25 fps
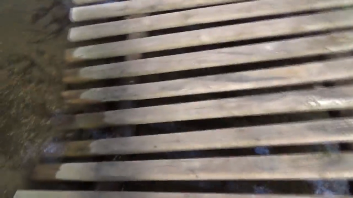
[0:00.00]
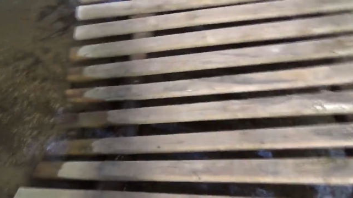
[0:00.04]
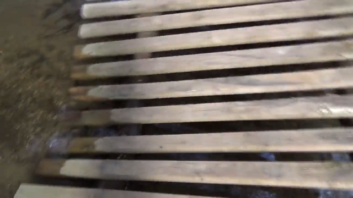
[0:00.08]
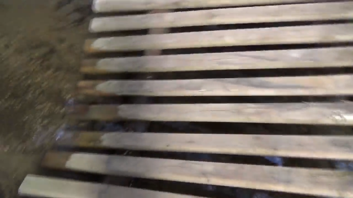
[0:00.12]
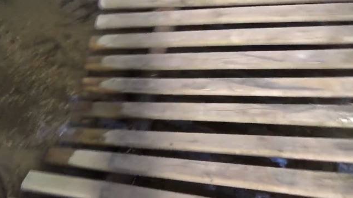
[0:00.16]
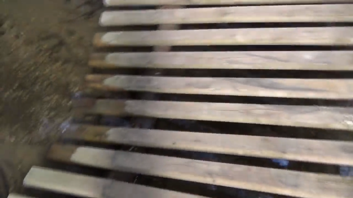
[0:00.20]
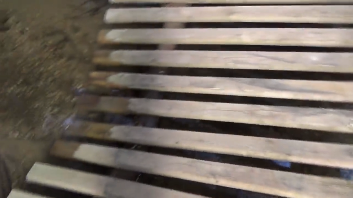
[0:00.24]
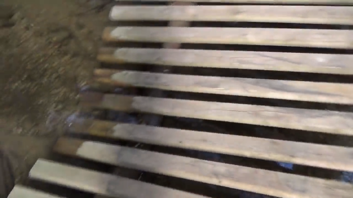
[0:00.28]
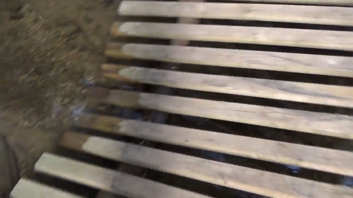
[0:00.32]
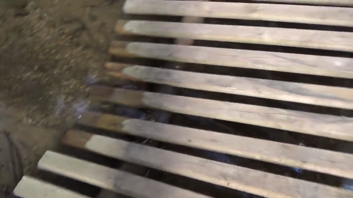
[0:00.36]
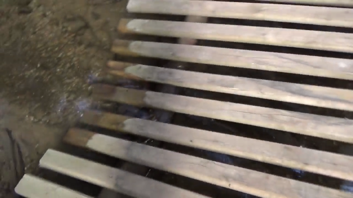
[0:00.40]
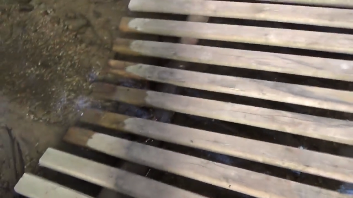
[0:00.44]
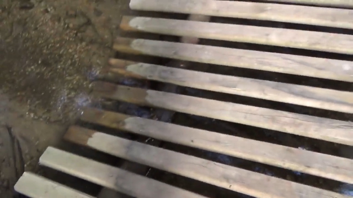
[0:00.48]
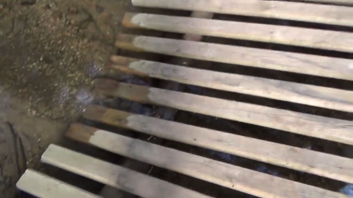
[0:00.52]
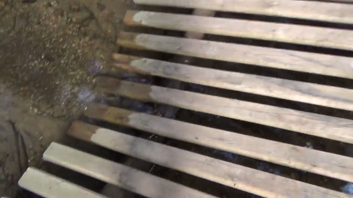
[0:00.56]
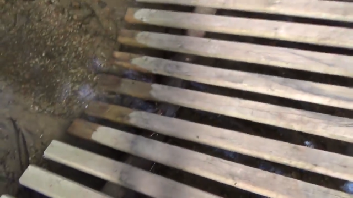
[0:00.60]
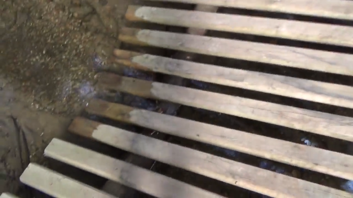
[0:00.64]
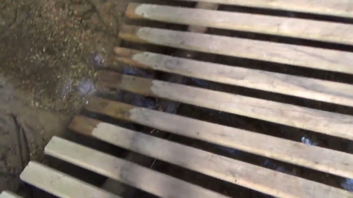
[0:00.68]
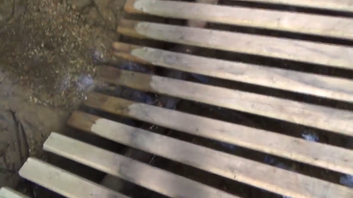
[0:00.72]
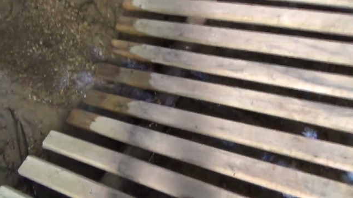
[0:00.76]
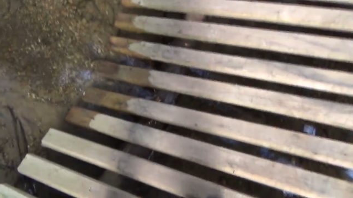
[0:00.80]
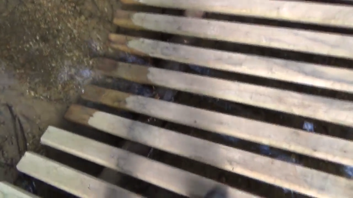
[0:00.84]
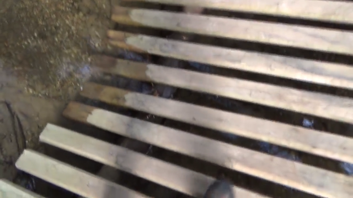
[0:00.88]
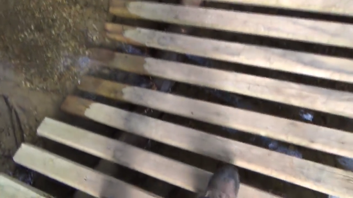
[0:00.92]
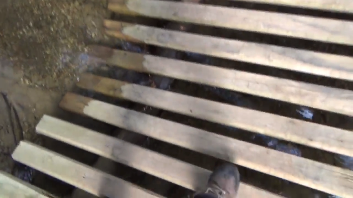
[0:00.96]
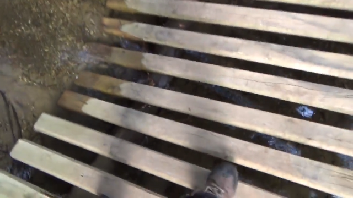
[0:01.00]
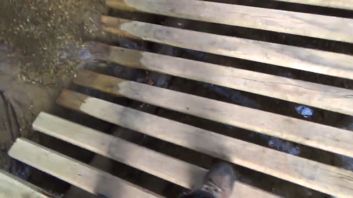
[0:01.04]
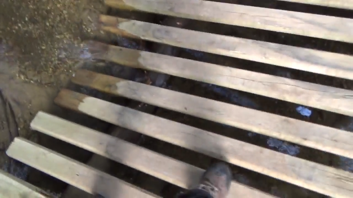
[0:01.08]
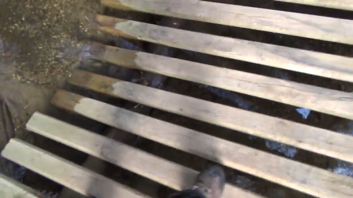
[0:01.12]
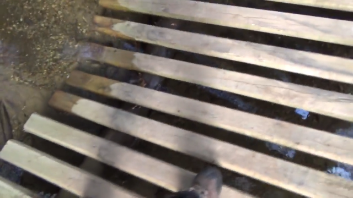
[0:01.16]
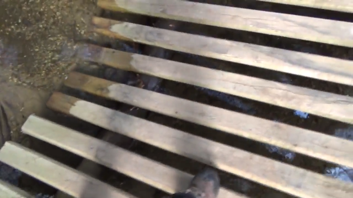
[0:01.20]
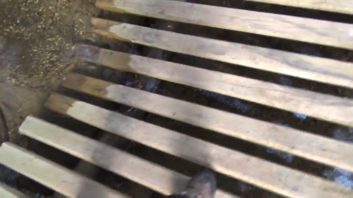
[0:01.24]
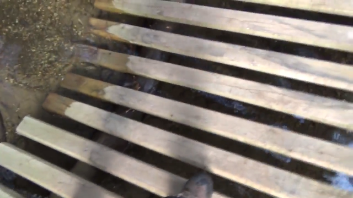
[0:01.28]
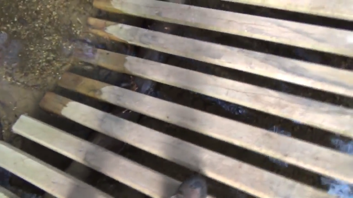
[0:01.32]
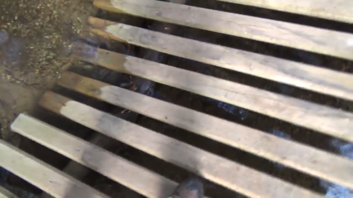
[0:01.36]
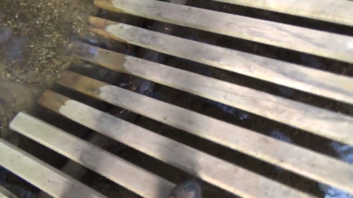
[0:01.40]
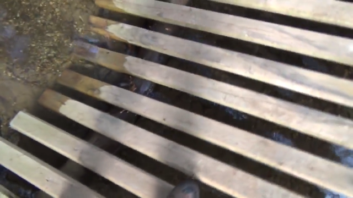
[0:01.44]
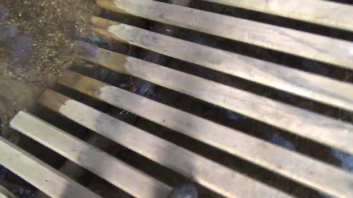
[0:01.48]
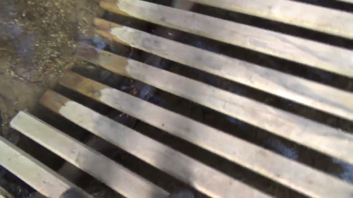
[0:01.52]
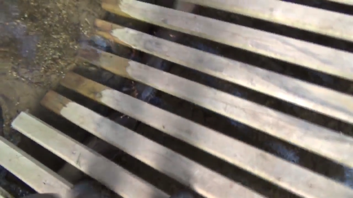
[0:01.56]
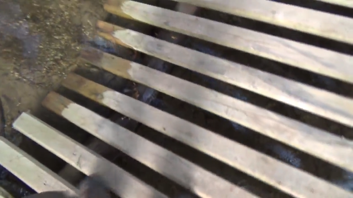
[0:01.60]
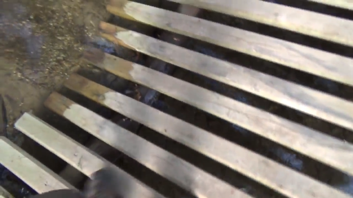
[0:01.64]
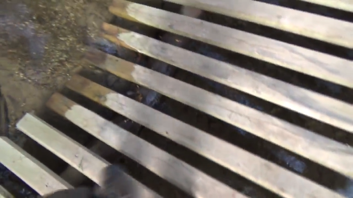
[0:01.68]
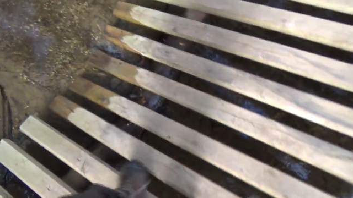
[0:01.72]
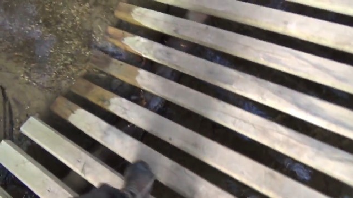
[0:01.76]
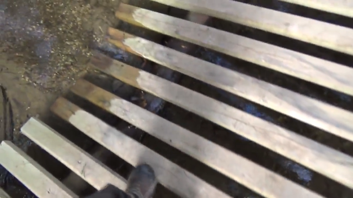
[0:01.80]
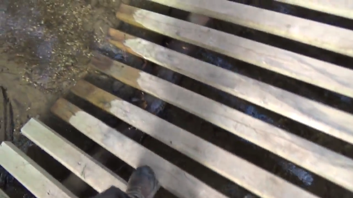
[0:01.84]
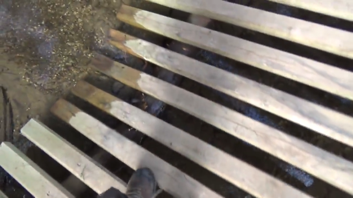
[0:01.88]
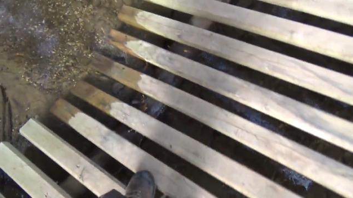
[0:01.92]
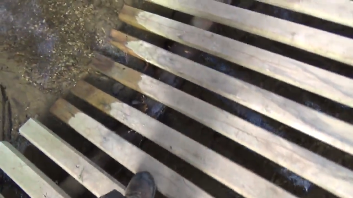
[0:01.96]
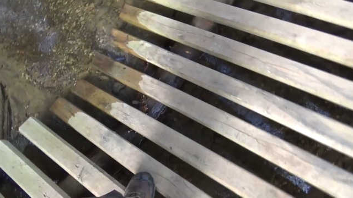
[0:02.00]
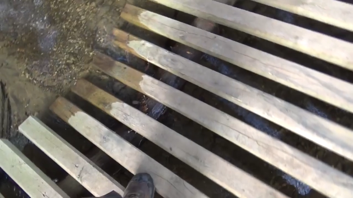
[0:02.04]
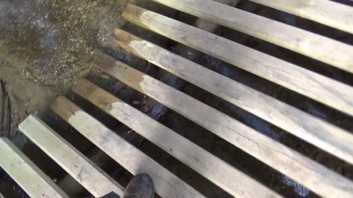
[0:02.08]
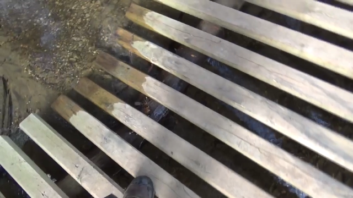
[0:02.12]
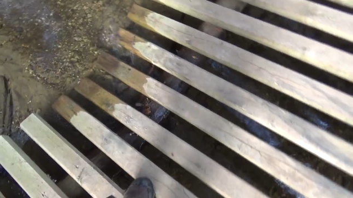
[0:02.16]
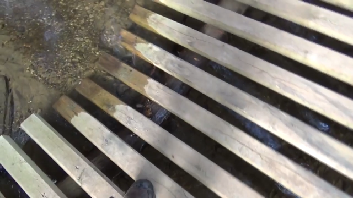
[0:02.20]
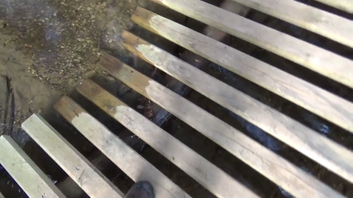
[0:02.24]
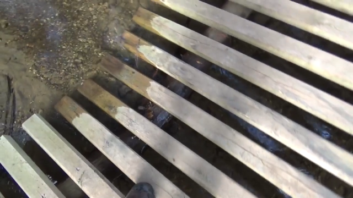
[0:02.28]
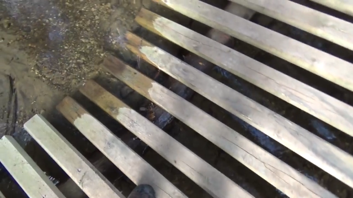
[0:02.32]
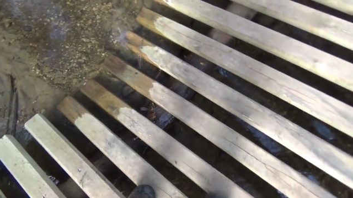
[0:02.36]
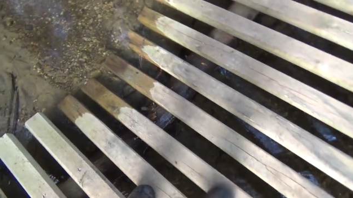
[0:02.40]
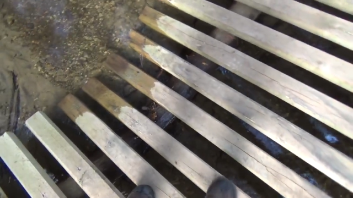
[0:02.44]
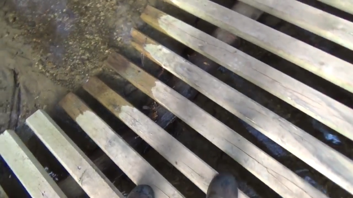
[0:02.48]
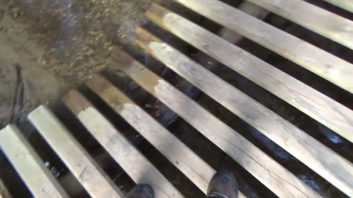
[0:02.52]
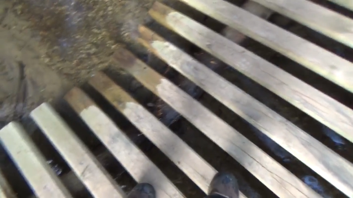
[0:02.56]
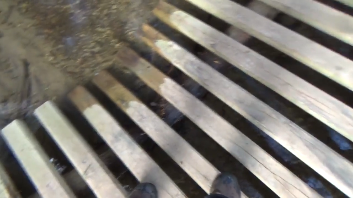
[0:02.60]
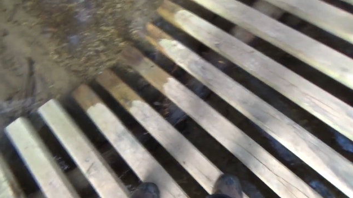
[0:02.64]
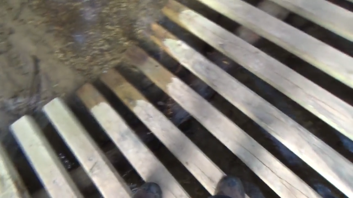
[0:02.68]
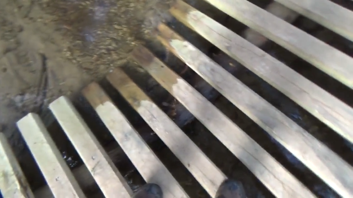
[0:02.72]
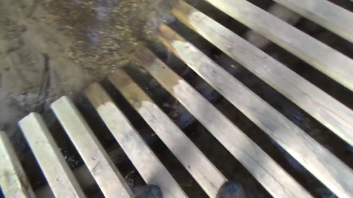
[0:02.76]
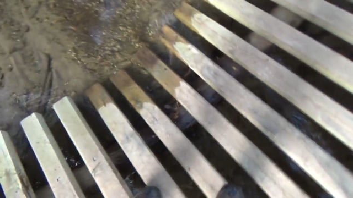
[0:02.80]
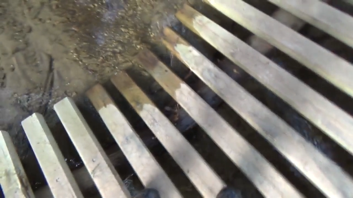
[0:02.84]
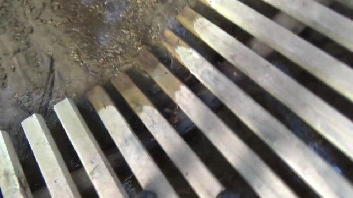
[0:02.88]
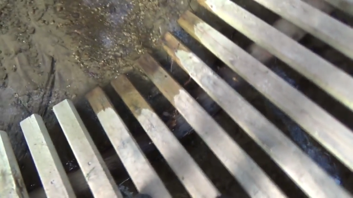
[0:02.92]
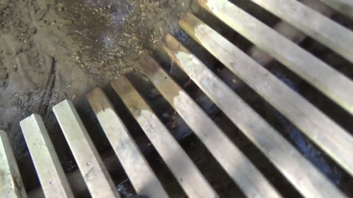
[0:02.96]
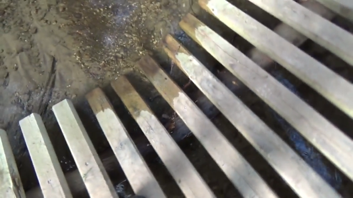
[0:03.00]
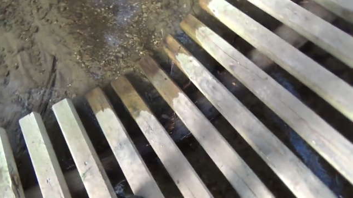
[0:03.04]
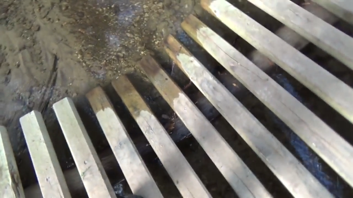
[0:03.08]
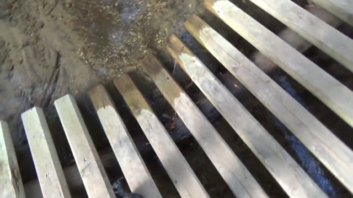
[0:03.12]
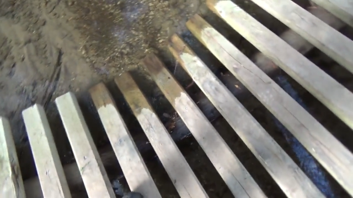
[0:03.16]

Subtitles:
[unreadable: no face in view]